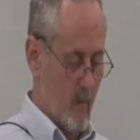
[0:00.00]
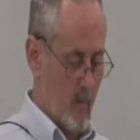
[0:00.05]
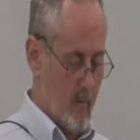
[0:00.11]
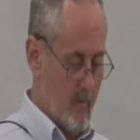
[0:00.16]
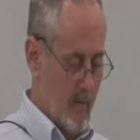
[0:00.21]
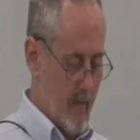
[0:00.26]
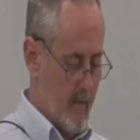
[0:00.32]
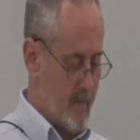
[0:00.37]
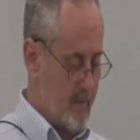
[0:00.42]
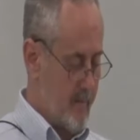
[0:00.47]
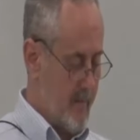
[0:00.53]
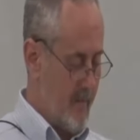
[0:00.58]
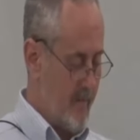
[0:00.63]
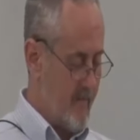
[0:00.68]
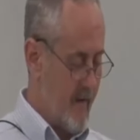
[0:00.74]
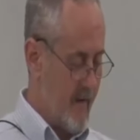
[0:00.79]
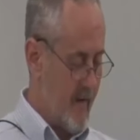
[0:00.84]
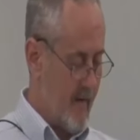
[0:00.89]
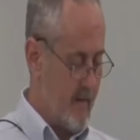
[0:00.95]
We must be
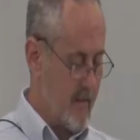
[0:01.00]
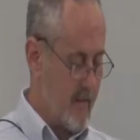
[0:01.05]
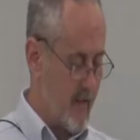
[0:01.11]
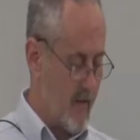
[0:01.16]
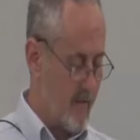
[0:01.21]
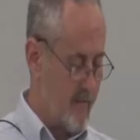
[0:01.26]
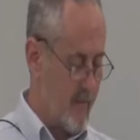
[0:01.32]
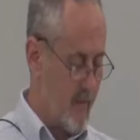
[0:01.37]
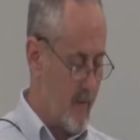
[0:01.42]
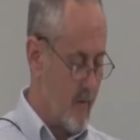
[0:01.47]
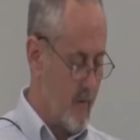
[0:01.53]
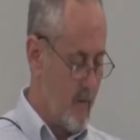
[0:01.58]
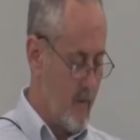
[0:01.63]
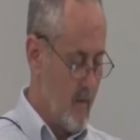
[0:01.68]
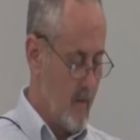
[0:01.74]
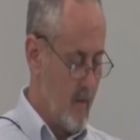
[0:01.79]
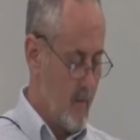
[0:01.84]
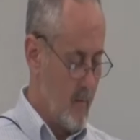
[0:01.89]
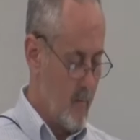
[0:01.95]
very careful.
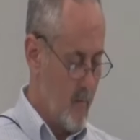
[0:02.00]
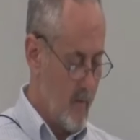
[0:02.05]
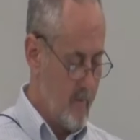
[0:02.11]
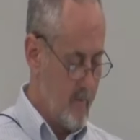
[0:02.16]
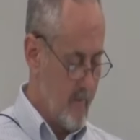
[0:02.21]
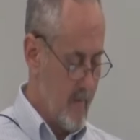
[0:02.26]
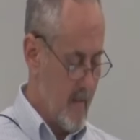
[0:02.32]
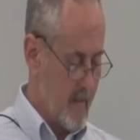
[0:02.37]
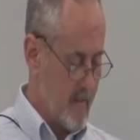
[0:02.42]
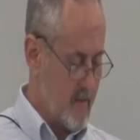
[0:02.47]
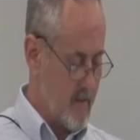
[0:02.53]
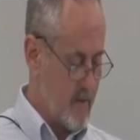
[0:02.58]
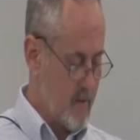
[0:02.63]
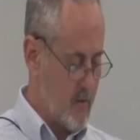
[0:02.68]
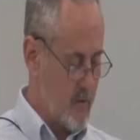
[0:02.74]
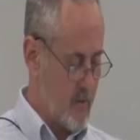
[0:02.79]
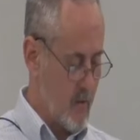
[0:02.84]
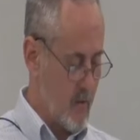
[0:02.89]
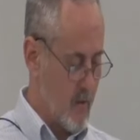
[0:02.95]
We must
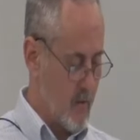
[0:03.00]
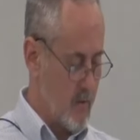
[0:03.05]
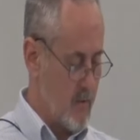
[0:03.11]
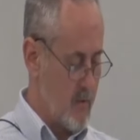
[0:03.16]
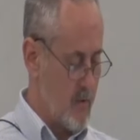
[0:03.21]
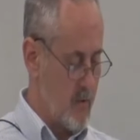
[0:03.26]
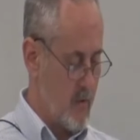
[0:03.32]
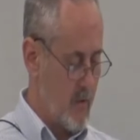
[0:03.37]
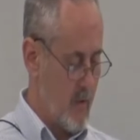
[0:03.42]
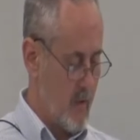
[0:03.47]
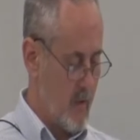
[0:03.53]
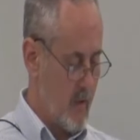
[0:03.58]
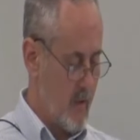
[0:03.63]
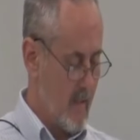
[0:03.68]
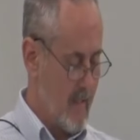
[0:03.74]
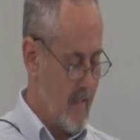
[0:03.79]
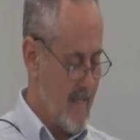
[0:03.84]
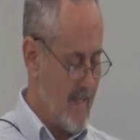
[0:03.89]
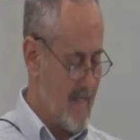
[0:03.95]
search
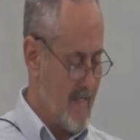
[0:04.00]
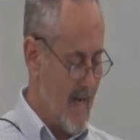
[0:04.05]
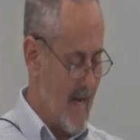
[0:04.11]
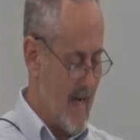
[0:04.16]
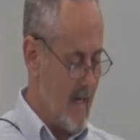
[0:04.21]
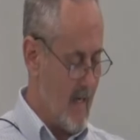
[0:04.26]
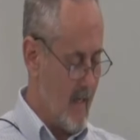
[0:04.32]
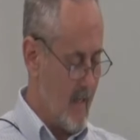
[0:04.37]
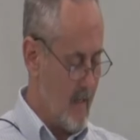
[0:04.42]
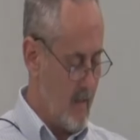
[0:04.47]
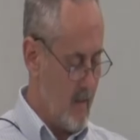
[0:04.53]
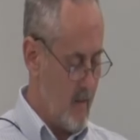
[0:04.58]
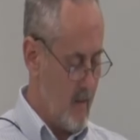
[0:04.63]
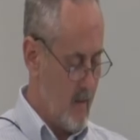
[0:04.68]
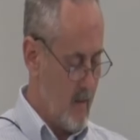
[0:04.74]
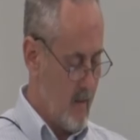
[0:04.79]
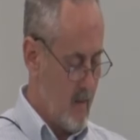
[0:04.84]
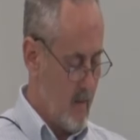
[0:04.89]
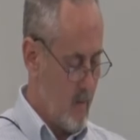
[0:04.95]
daily.
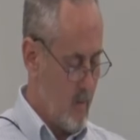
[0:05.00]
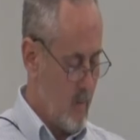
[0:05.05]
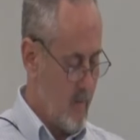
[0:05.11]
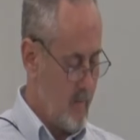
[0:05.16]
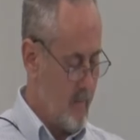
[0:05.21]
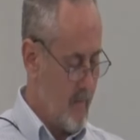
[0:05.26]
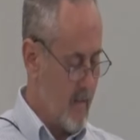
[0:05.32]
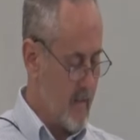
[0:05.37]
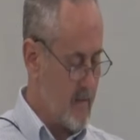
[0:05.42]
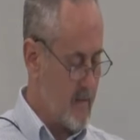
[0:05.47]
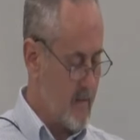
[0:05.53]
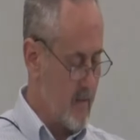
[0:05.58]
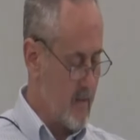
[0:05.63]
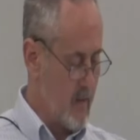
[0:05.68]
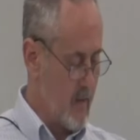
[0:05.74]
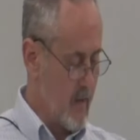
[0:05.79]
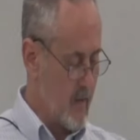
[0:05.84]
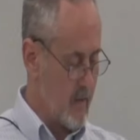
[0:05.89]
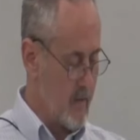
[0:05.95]
We must
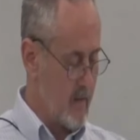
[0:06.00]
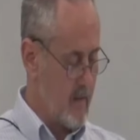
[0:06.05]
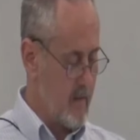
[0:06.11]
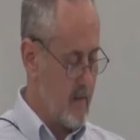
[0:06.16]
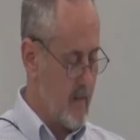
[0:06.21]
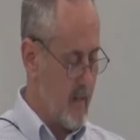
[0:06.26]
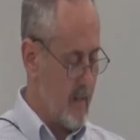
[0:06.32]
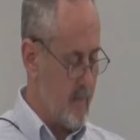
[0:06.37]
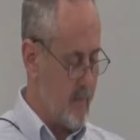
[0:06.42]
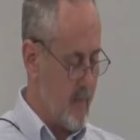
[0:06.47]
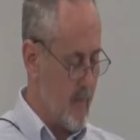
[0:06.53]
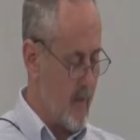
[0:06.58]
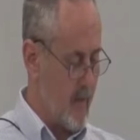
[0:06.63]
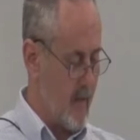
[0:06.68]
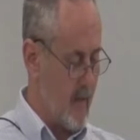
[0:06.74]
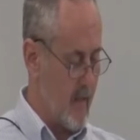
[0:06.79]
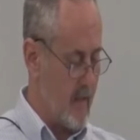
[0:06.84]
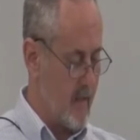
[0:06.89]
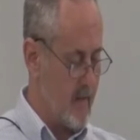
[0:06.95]
look
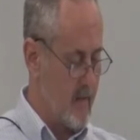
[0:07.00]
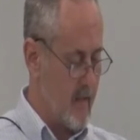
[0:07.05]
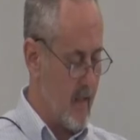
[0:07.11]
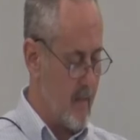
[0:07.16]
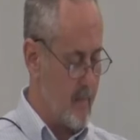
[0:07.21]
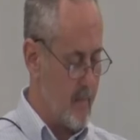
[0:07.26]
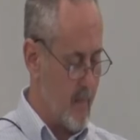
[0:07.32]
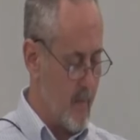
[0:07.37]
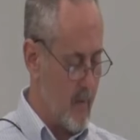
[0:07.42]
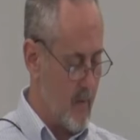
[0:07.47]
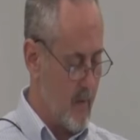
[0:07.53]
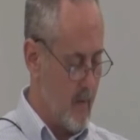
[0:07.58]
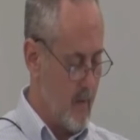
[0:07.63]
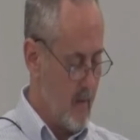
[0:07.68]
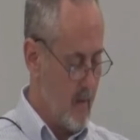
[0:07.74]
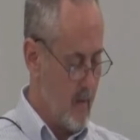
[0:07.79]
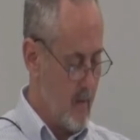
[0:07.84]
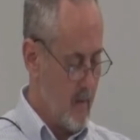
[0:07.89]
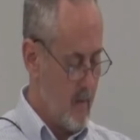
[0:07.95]
deeper and deeper
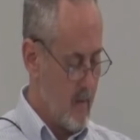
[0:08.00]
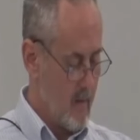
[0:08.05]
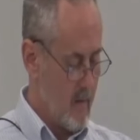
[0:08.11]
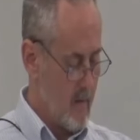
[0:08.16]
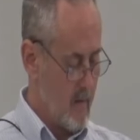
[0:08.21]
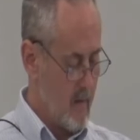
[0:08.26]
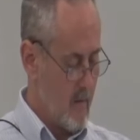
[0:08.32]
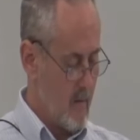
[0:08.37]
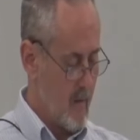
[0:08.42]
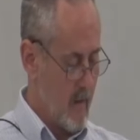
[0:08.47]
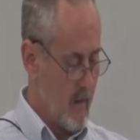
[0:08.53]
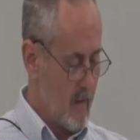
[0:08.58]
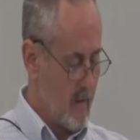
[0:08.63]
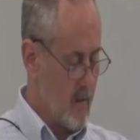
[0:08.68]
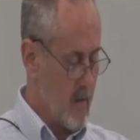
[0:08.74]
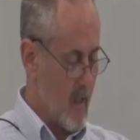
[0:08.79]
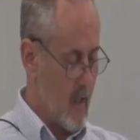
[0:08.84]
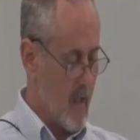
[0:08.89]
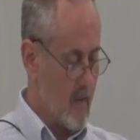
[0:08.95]
in
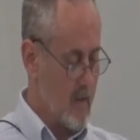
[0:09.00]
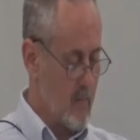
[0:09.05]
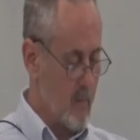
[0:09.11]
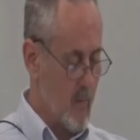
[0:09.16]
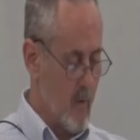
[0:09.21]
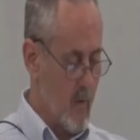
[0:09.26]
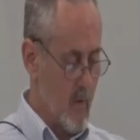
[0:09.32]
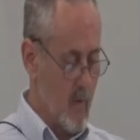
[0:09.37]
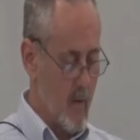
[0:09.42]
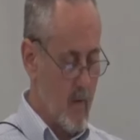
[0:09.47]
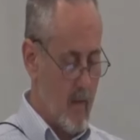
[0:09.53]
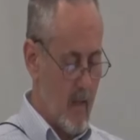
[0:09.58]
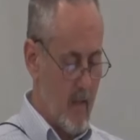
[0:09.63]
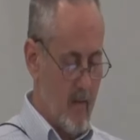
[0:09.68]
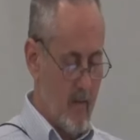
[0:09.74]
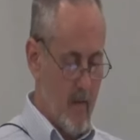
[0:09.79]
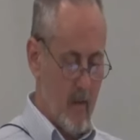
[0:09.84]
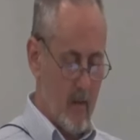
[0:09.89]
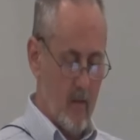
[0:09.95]
God's Word
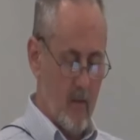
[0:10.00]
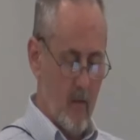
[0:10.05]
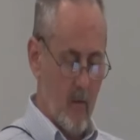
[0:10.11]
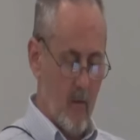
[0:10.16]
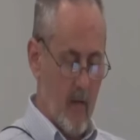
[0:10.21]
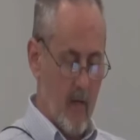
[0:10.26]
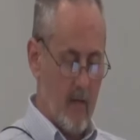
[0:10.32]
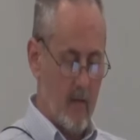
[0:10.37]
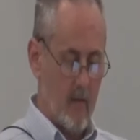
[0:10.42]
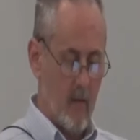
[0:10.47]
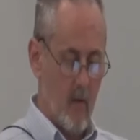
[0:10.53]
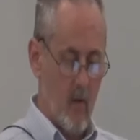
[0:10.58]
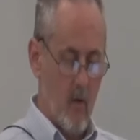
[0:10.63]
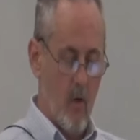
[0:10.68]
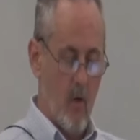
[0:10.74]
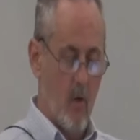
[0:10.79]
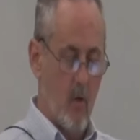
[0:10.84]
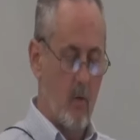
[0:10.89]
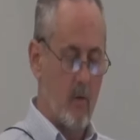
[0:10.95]
and then correct our
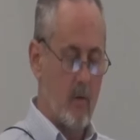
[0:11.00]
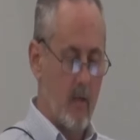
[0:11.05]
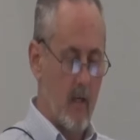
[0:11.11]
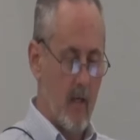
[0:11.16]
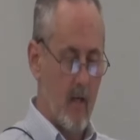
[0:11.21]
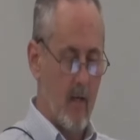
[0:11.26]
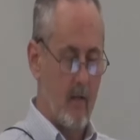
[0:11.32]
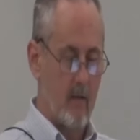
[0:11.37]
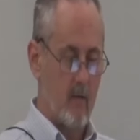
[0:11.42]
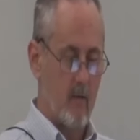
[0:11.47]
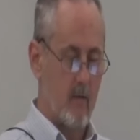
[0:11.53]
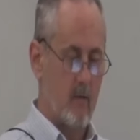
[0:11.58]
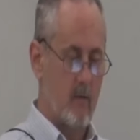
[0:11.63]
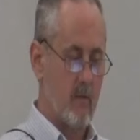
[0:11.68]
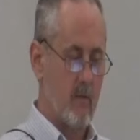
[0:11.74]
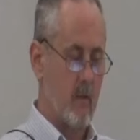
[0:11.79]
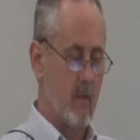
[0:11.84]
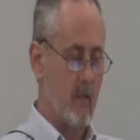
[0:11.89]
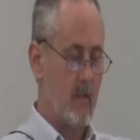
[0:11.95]
own
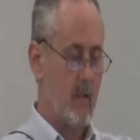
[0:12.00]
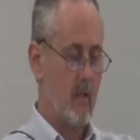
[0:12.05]
characters